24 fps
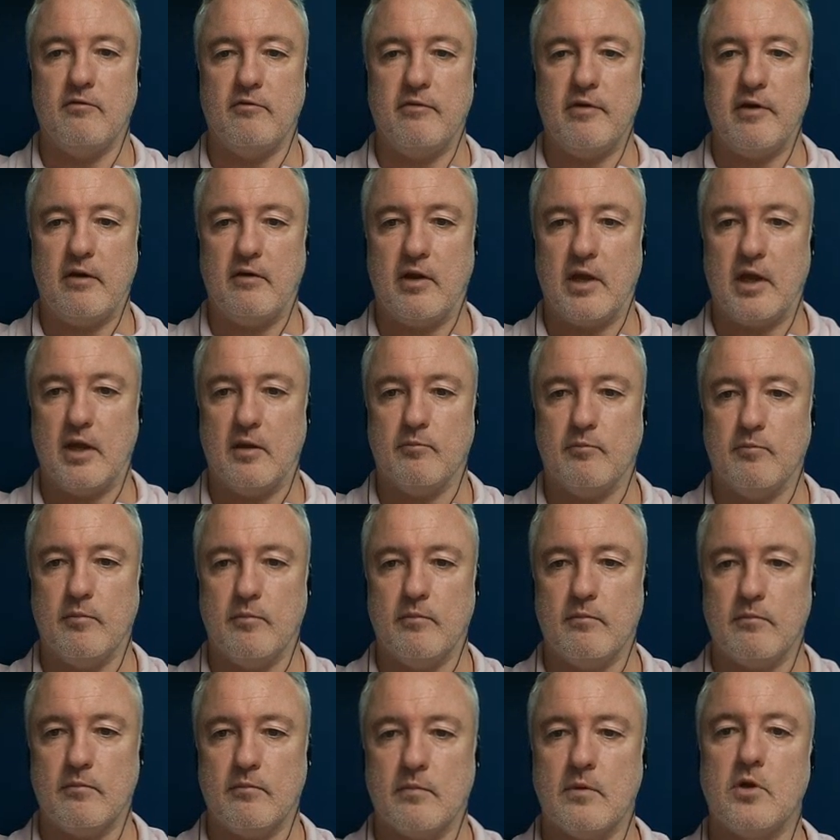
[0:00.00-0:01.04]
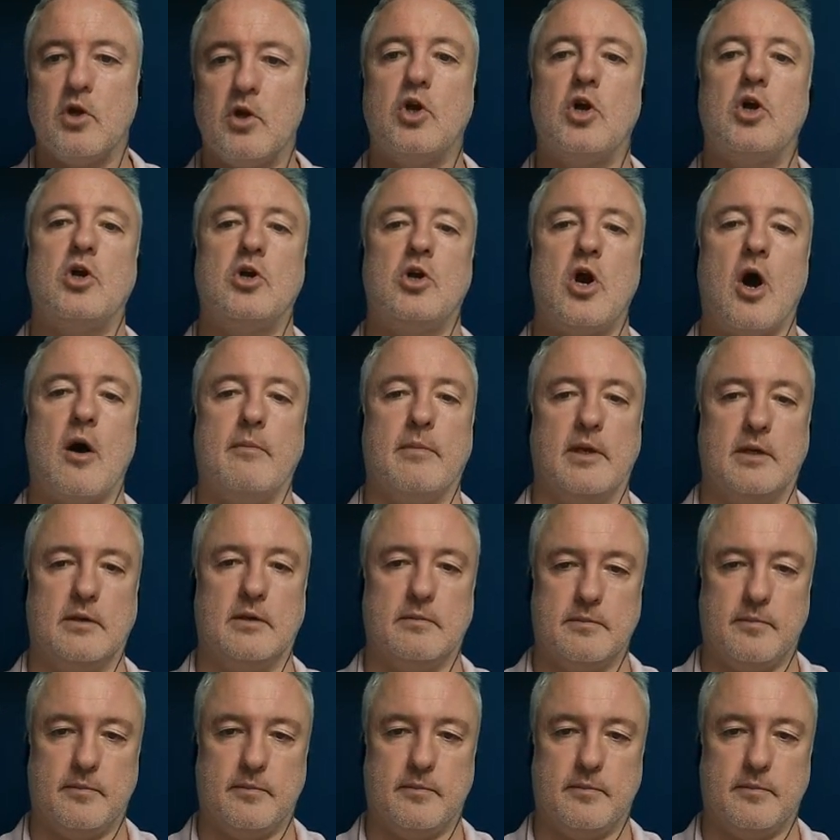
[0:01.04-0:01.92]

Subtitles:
very common.